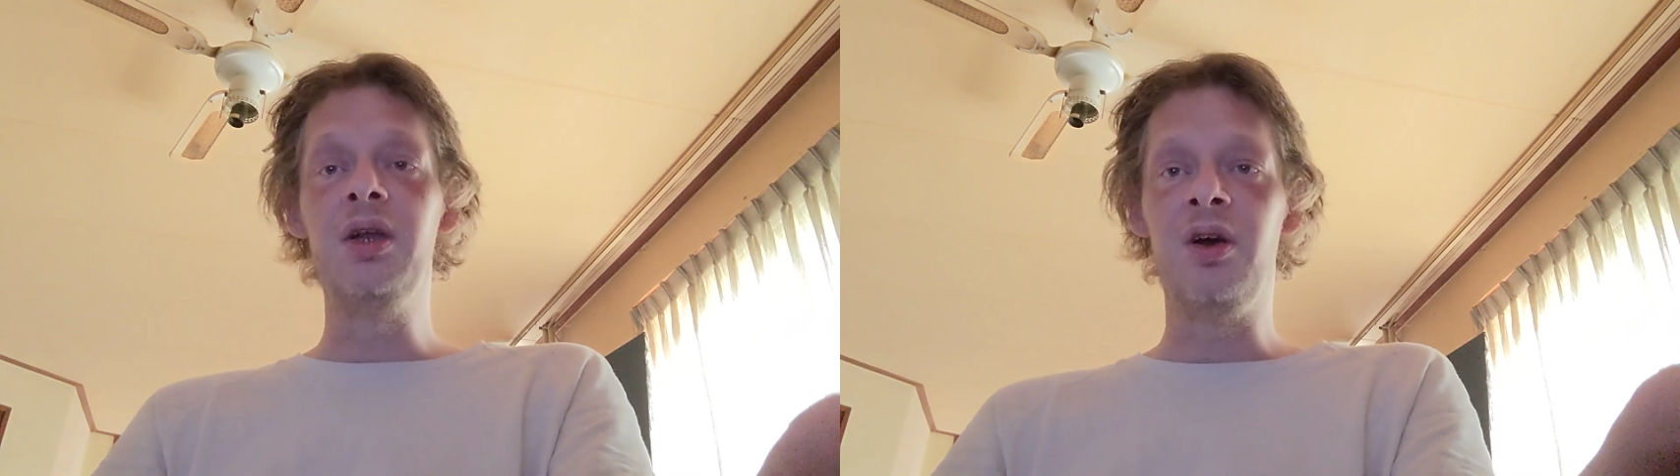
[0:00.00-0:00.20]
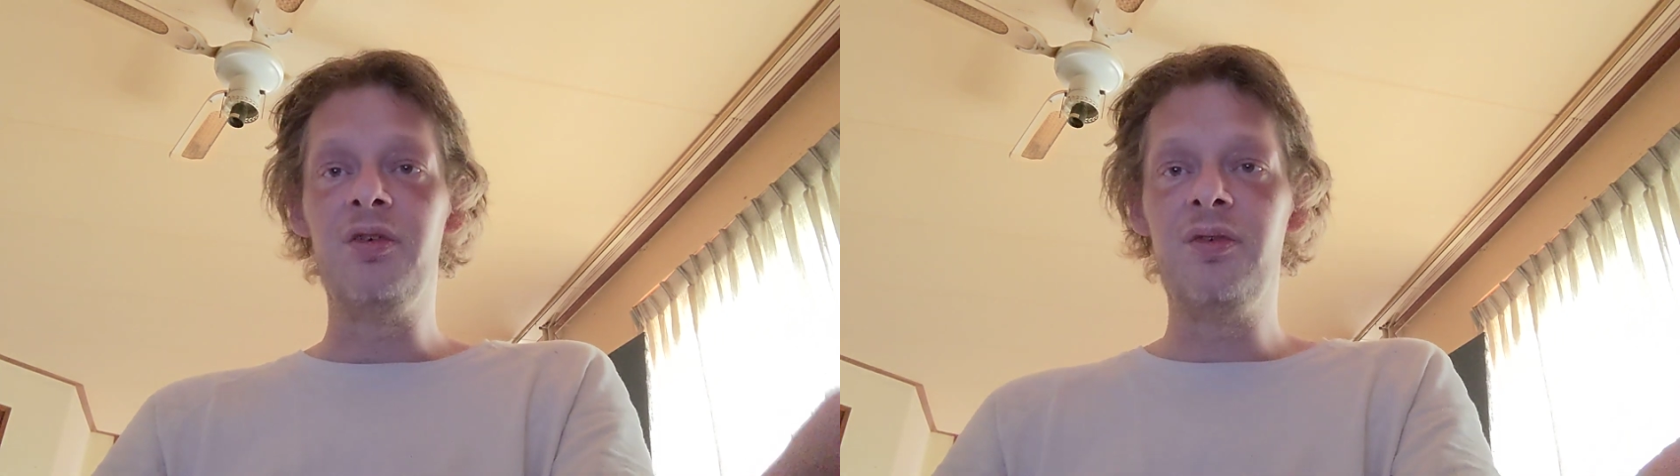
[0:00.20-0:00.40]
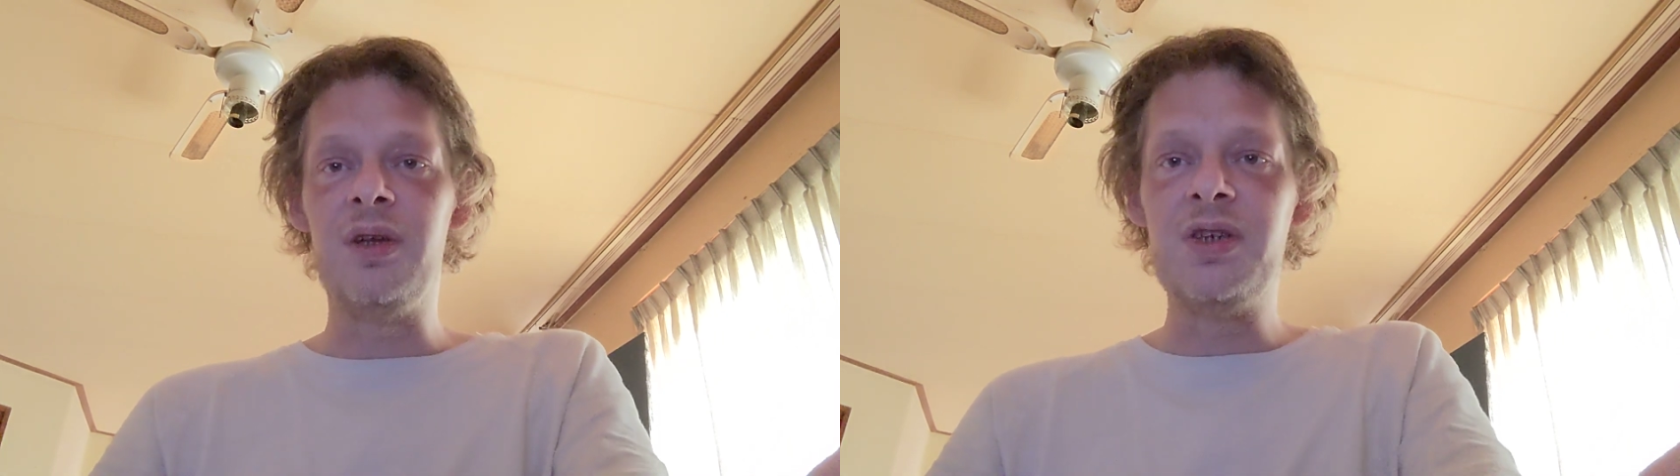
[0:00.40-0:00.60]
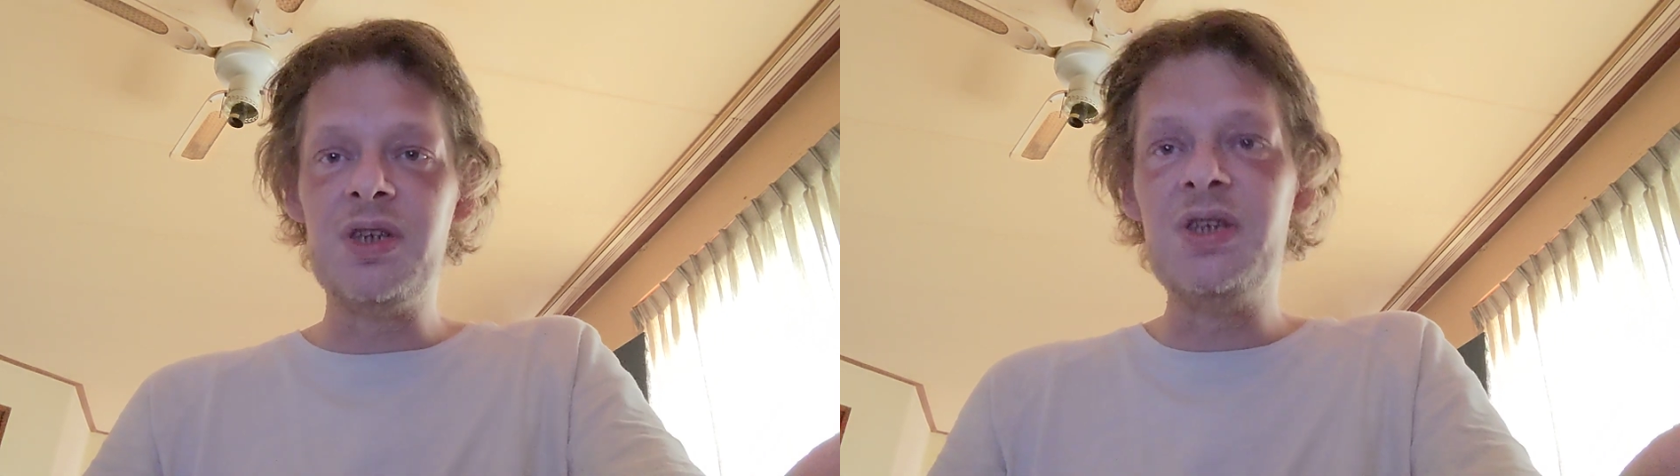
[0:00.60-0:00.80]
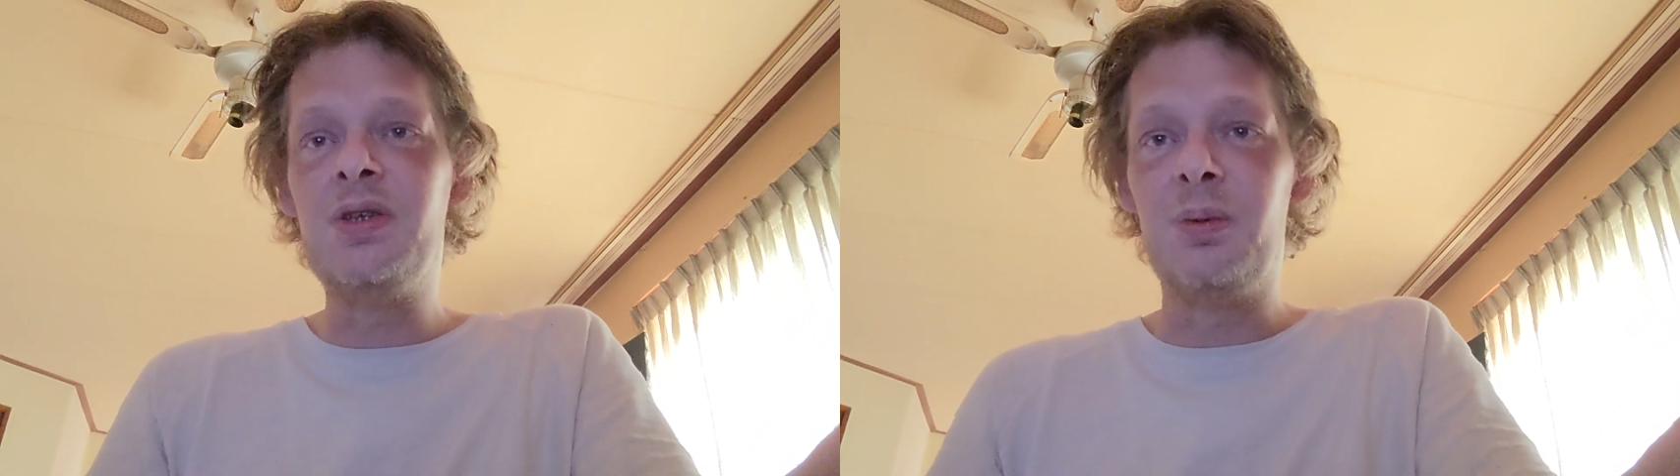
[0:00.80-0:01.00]
of the
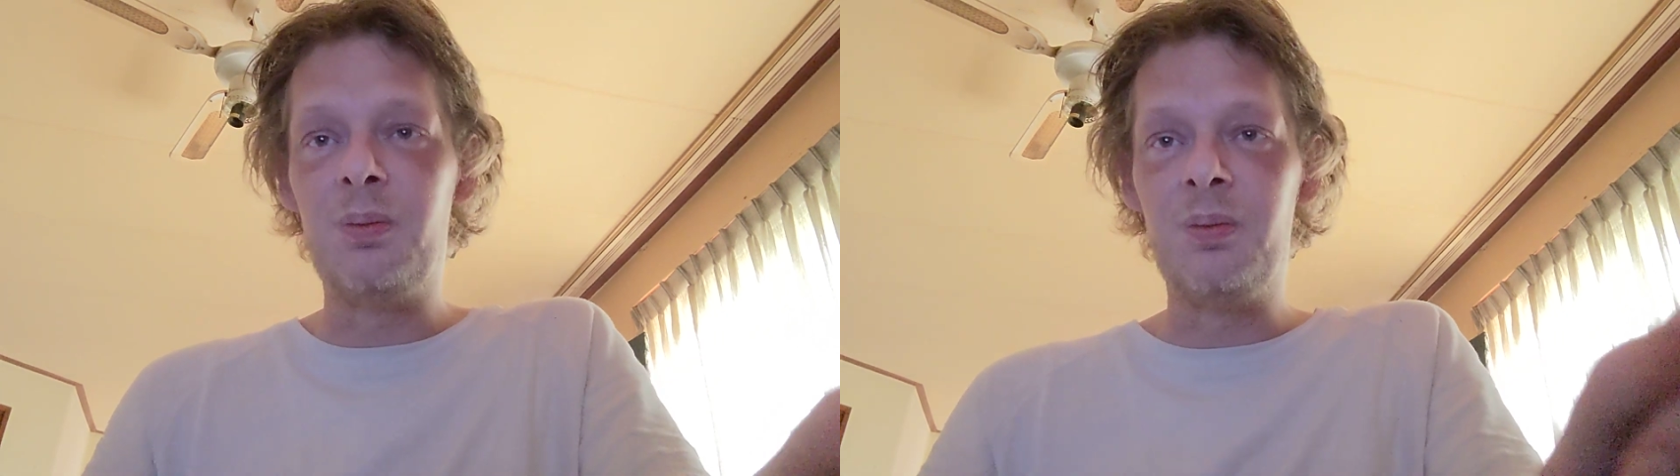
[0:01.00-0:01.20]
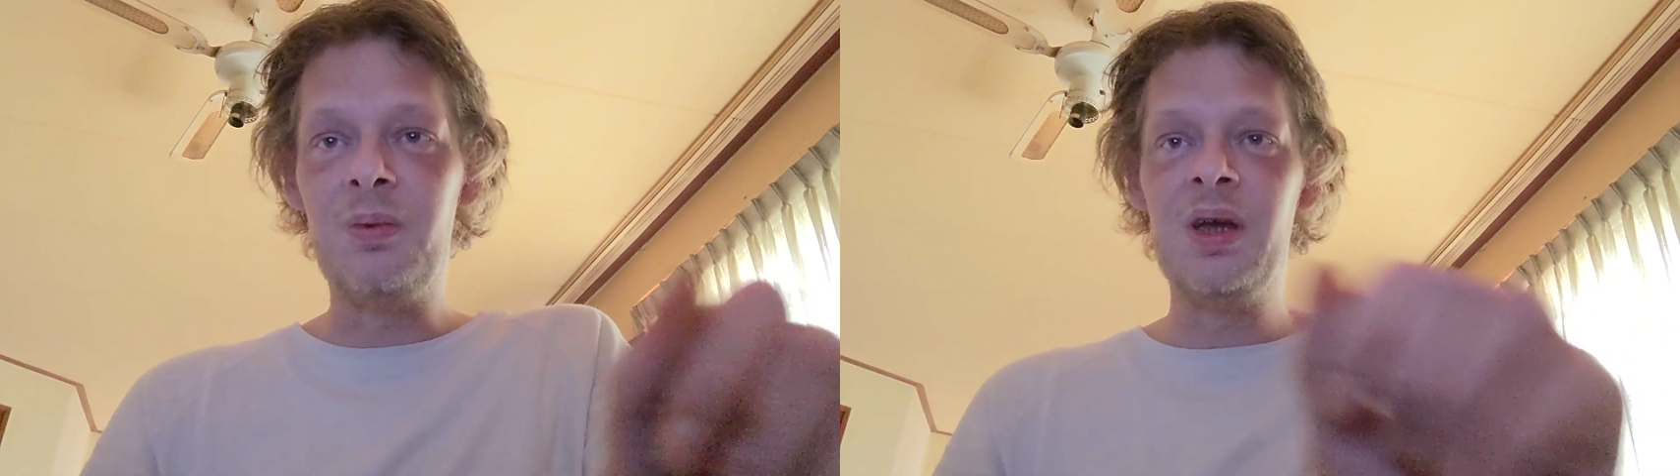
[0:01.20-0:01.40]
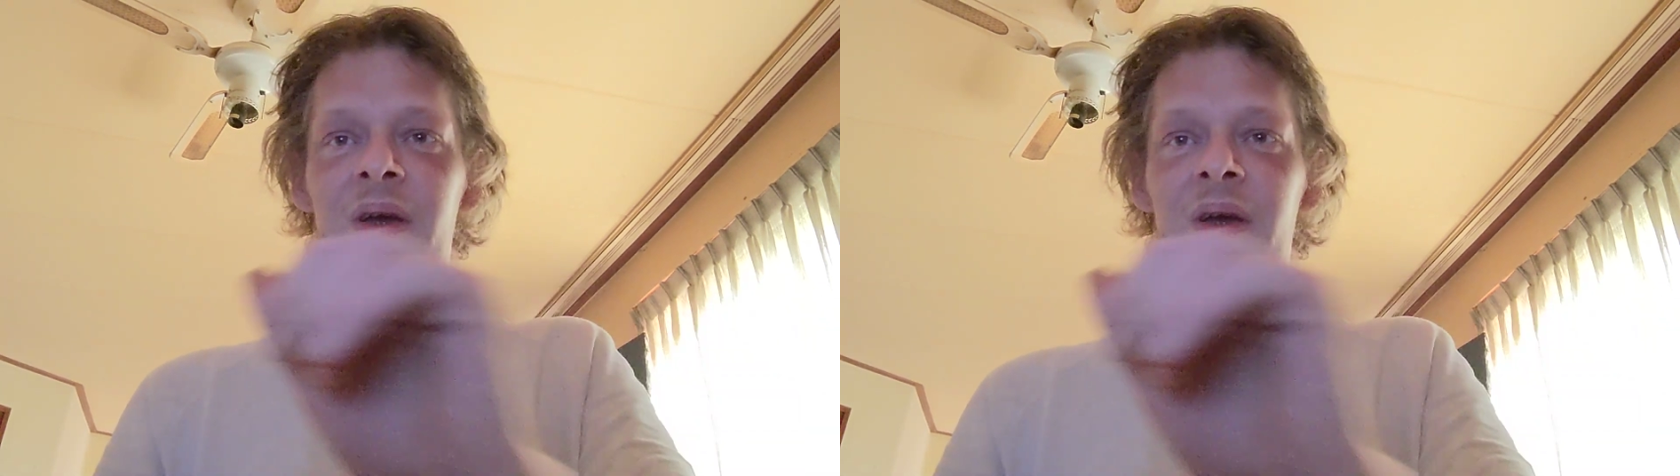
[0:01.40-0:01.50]
system.